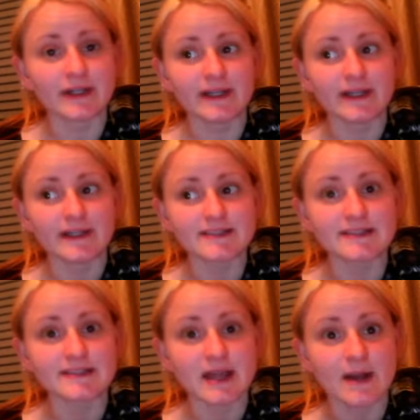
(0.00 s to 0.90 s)
It's
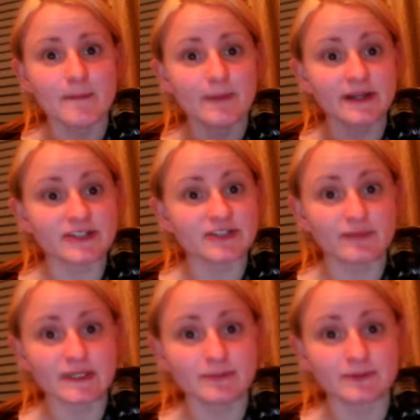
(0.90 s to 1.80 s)
a bunch of
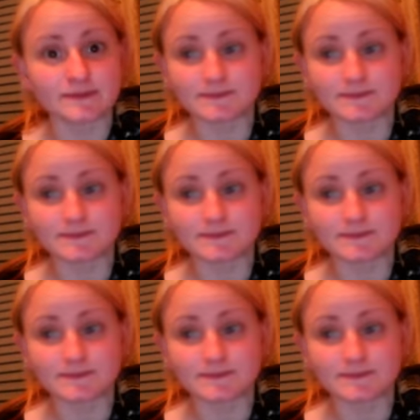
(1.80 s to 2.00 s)
people